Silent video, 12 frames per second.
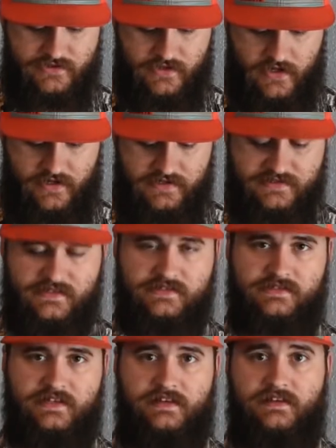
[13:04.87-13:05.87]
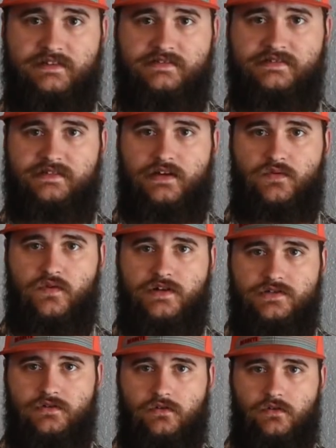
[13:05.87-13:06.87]
Jerky Seasoning. This is the
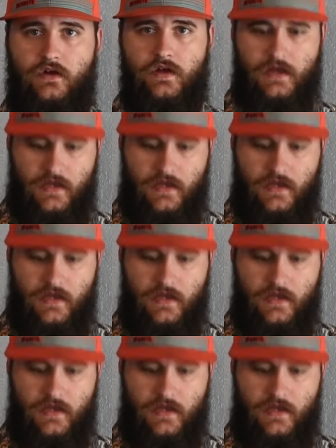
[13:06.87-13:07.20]
original.